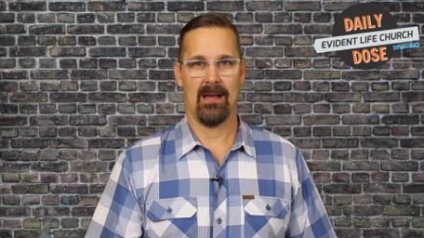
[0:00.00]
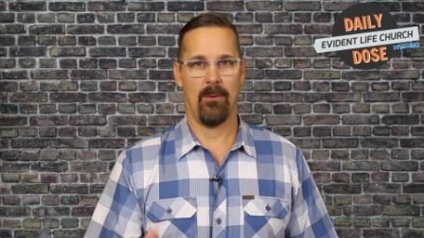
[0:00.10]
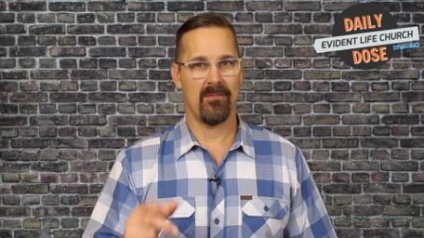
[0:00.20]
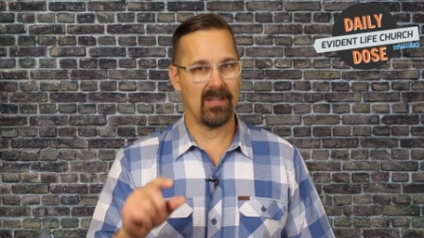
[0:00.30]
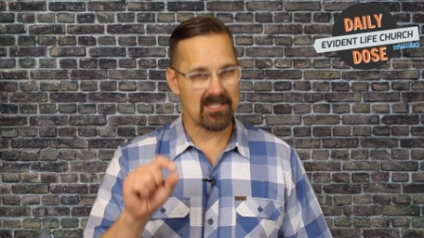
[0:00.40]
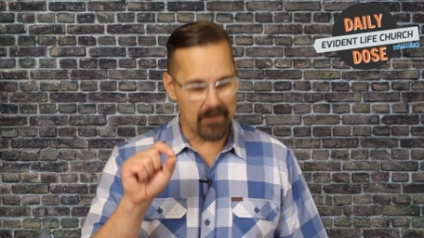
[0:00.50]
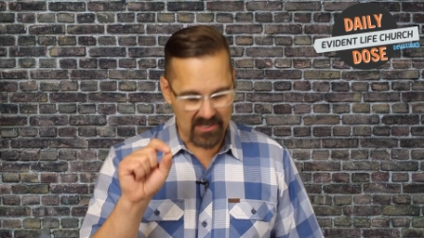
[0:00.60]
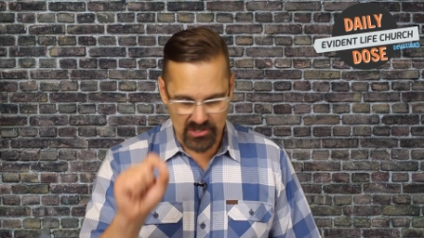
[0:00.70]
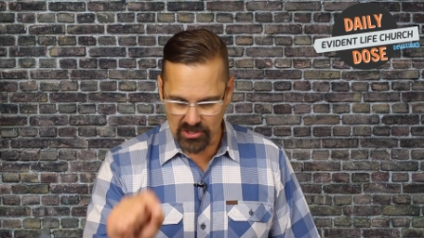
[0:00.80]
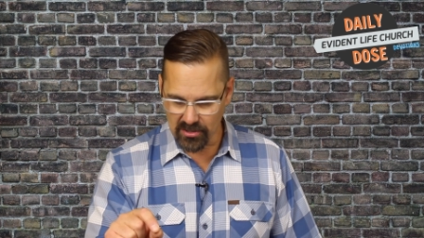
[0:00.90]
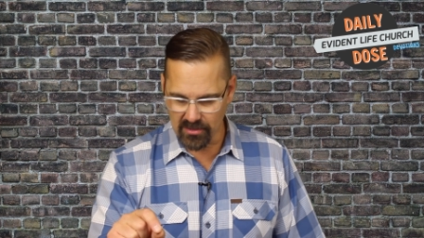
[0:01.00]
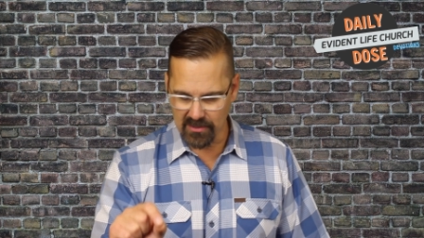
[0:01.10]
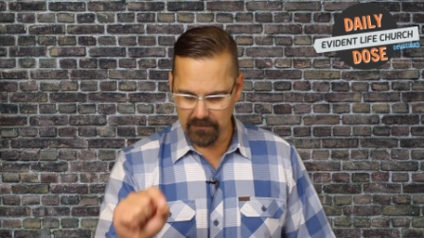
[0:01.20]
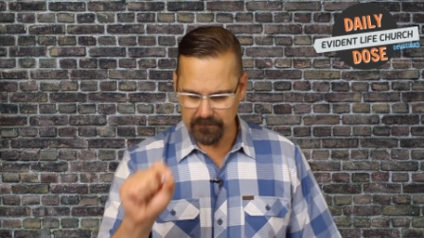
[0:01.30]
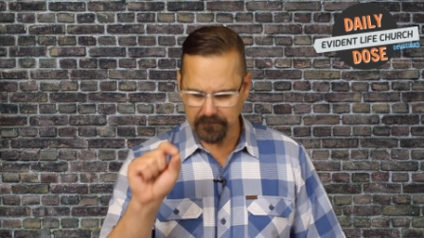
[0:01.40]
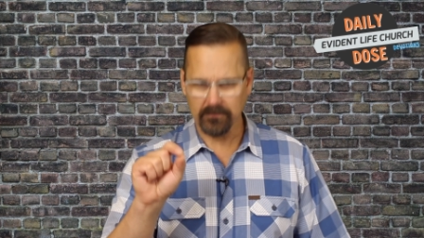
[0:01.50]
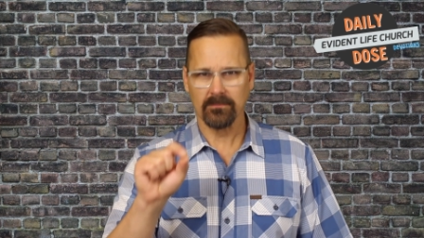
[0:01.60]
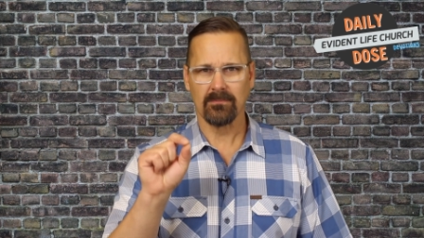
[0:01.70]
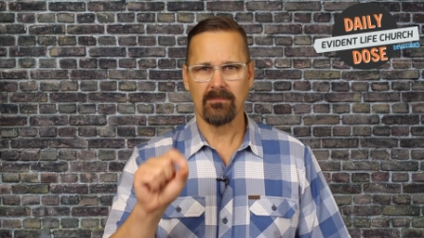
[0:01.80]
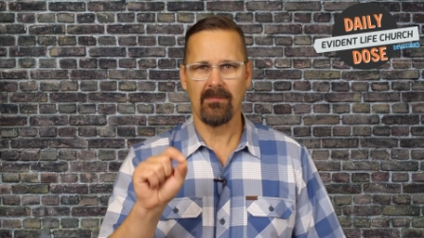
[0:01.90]
However, let's make sure that,
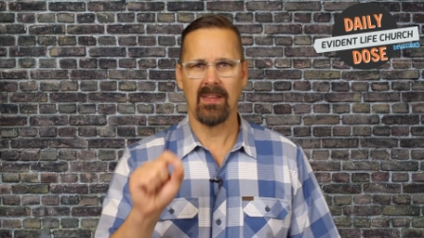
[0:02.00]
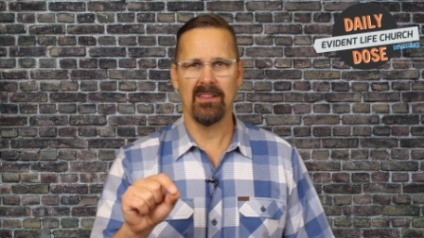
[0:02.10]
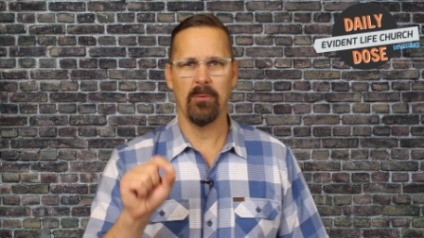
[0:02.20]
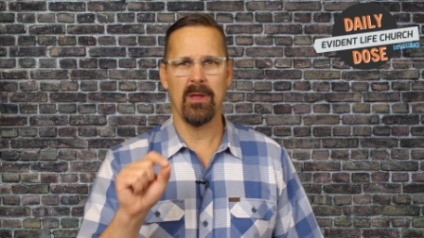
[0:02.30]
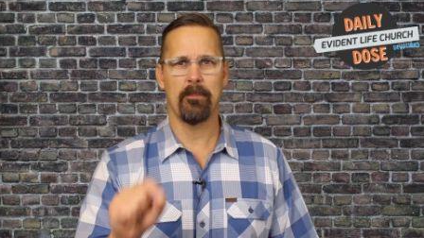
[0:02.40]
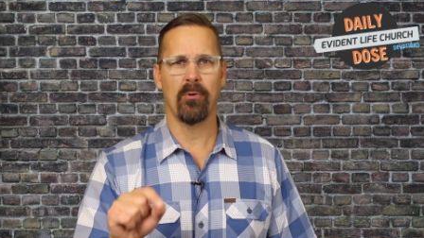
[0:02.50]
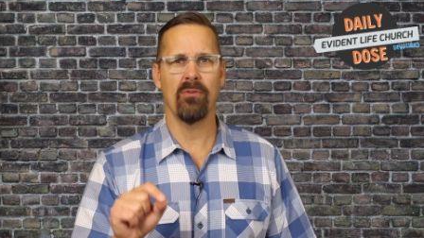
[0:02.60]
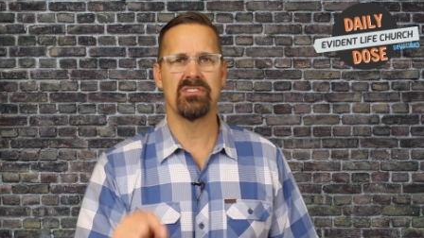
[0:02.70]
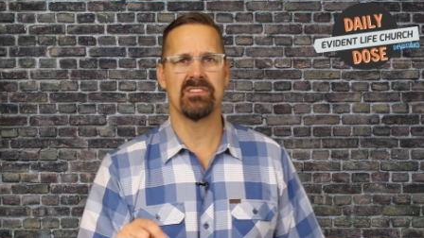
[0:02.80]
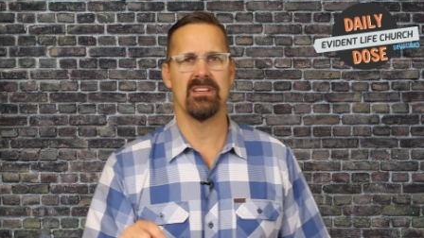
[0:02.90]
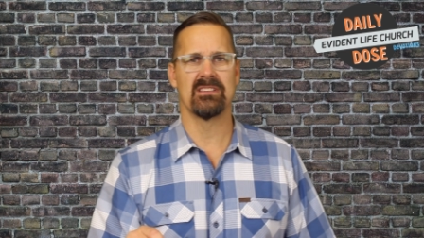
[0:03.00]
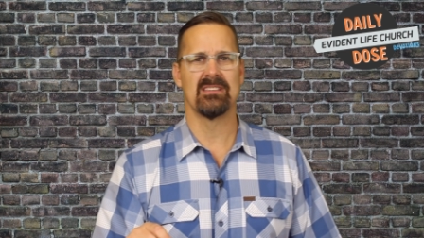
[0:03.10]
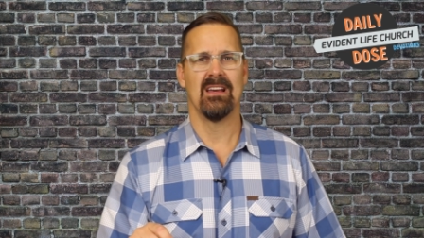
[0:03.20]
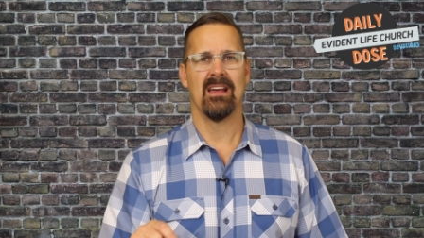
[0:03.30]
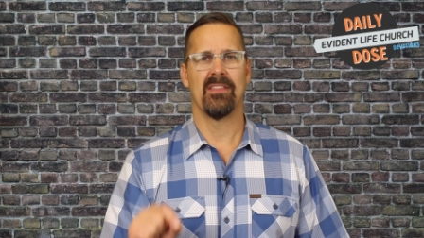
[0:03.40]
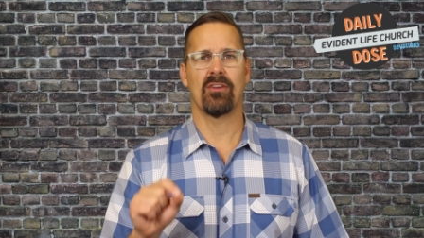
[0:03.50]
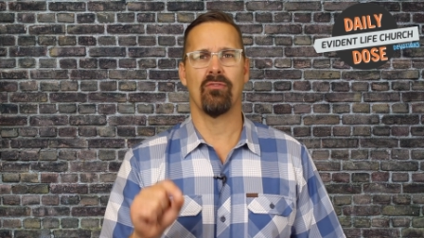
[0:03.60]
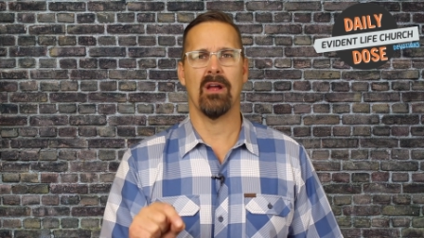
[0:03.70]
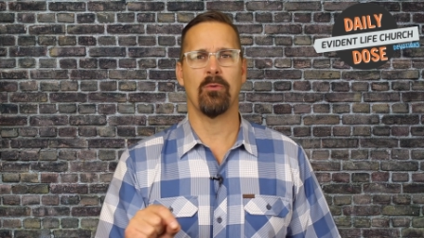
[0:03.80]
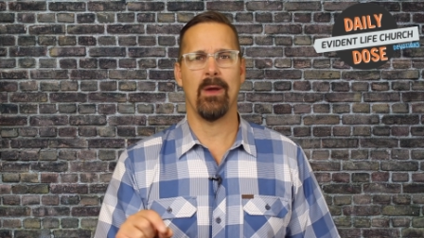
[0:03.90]
that we approach this the
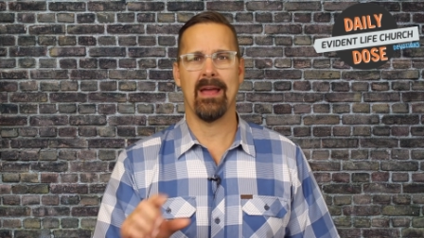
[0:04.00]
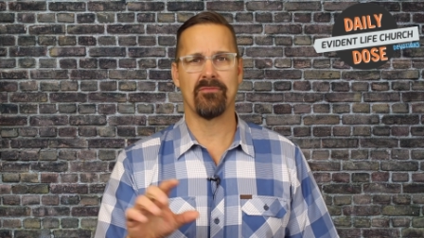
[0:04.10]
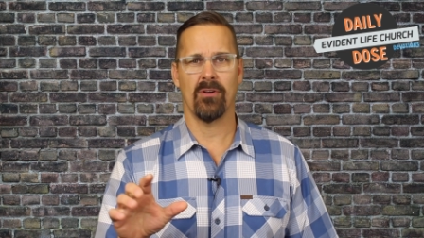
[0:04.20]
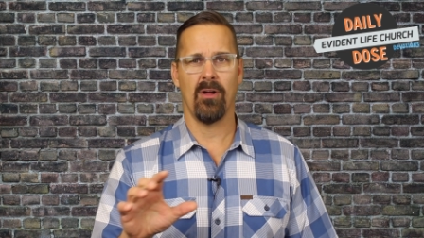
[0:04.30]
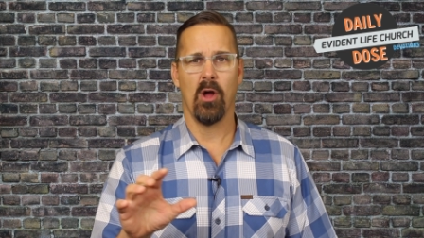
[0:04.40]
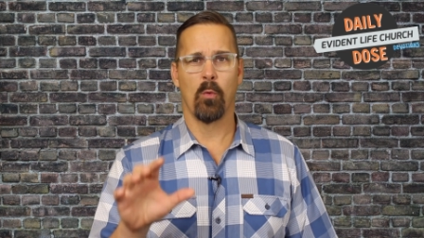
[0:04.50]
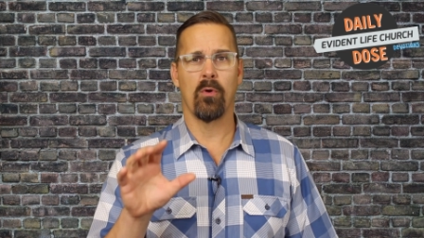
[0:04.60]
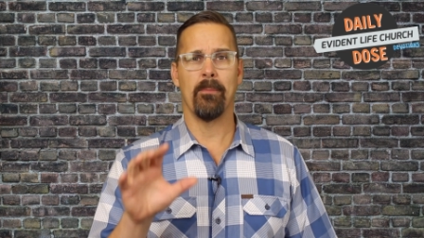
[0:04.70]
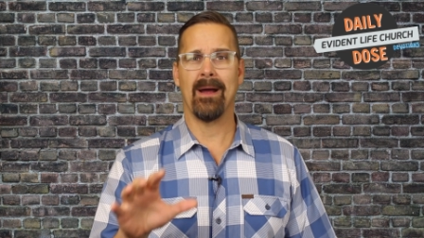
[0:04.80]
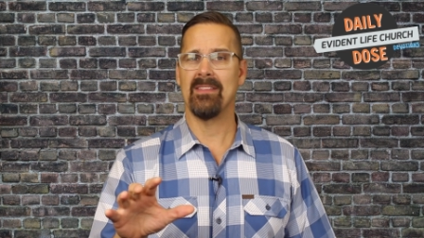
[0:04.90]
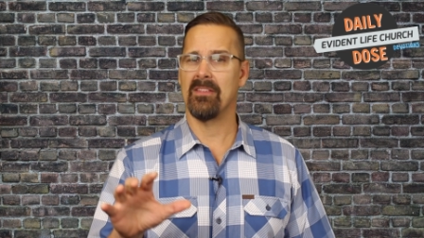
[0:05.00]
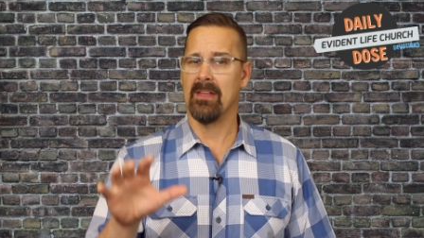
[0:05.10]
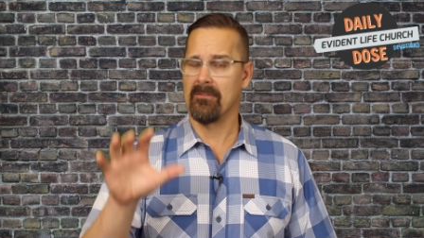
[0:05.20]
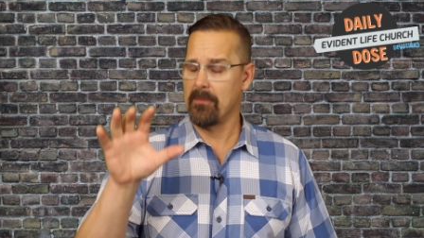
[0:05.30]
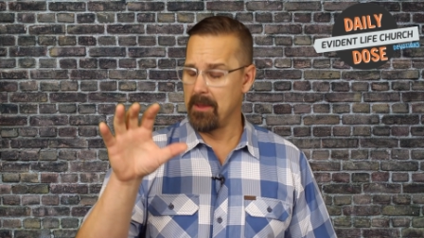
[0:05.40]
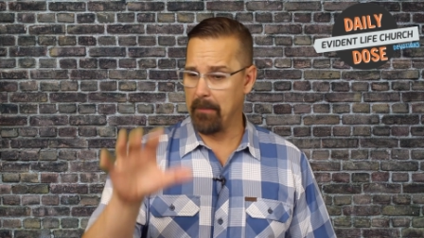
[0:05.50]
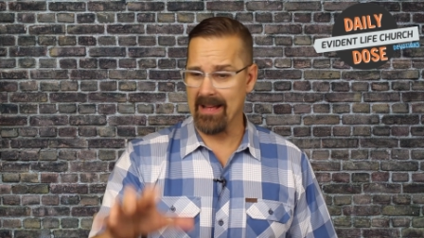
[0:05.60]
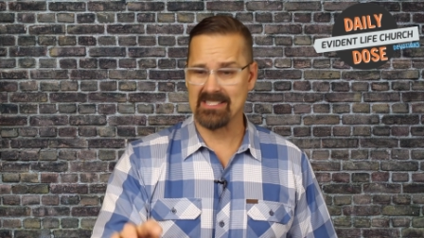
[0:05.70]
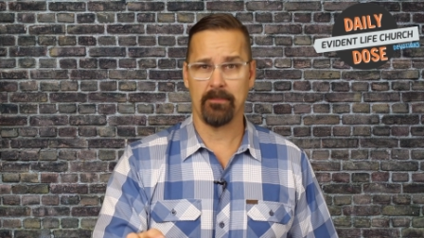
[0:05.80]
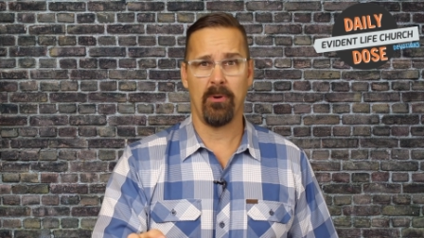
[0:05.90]
correct way. After all, we're reminded from the
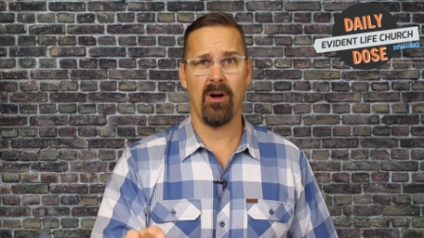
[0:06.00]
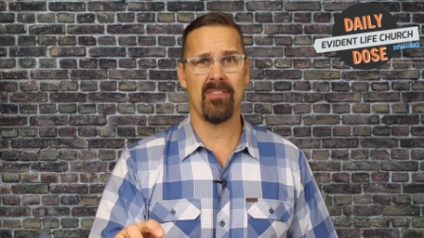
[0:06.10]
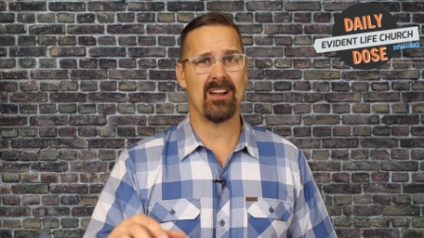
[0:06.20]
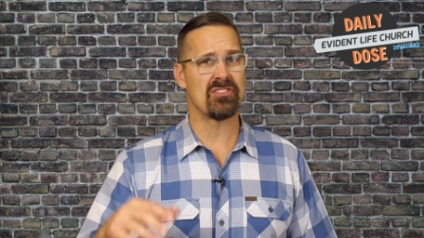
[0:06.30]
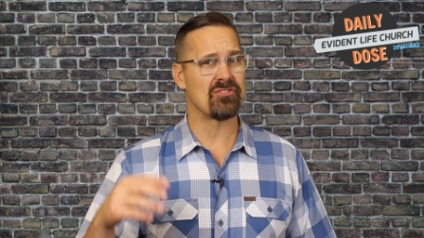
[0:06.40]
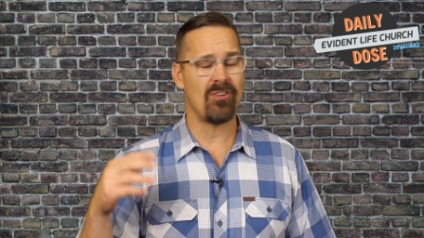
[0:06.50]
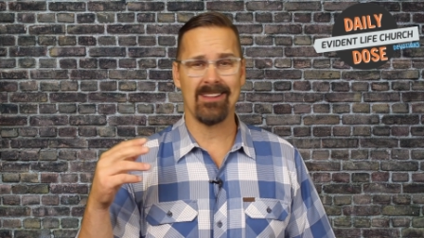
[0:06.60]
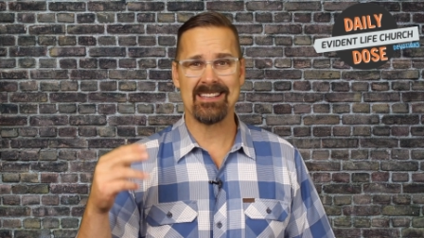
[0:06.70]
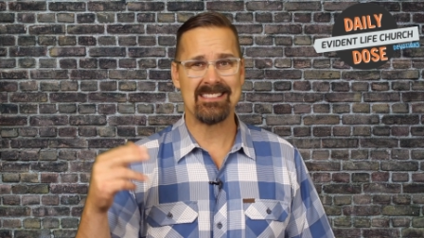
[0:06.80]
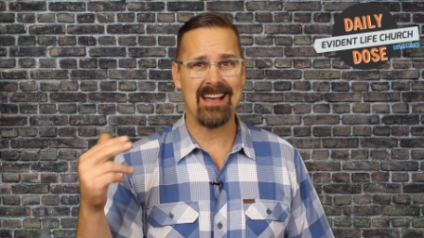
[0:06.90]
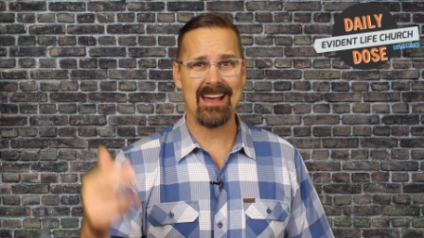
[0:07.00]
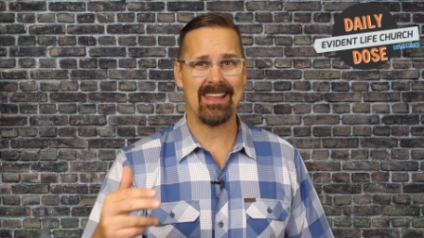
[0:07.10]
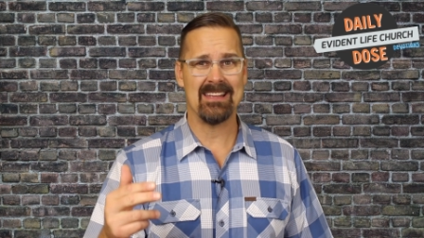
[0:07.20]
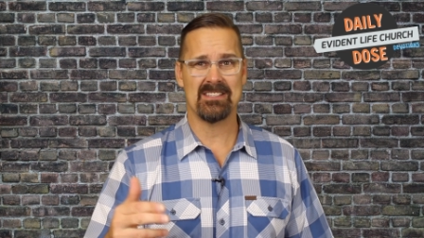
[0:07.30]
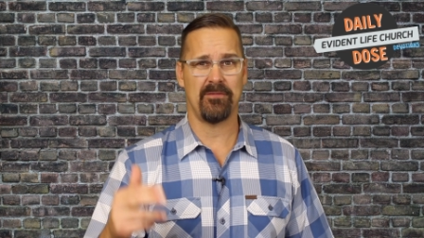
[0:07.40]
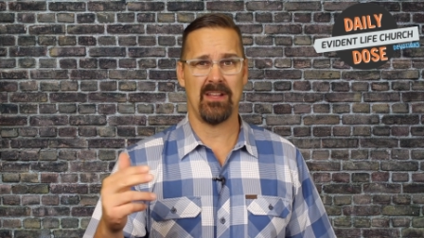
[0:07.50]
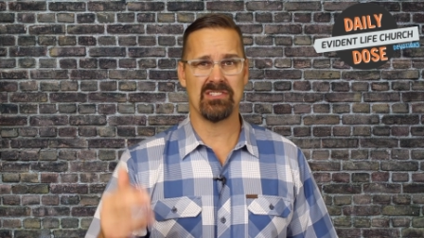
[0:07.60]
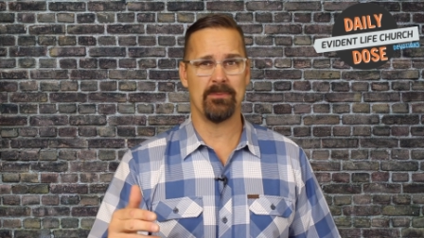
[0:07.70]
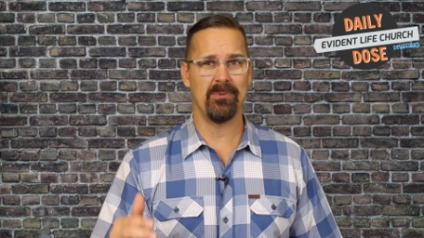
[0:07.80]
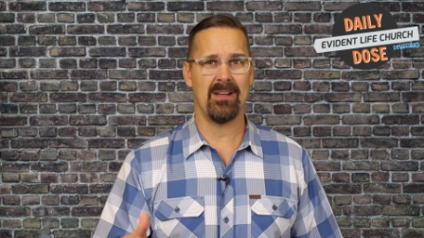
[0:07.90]
Apostle Paul that our struggle is not against
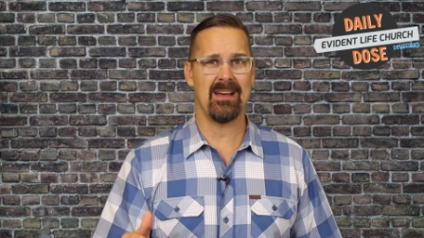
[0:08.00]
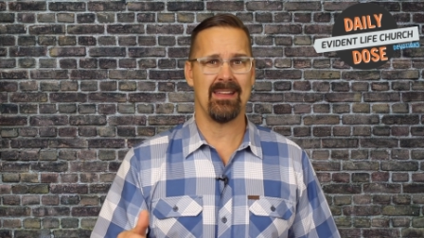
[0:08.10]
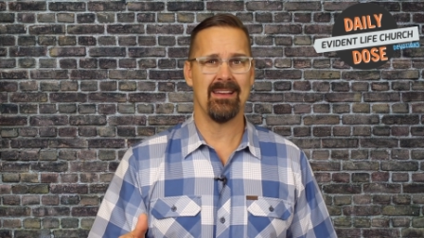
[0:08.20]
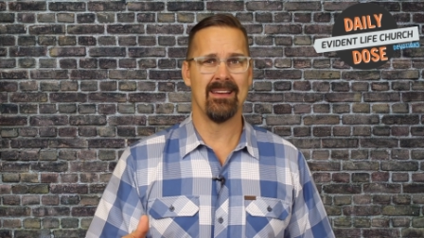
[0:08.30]
flesh and blood.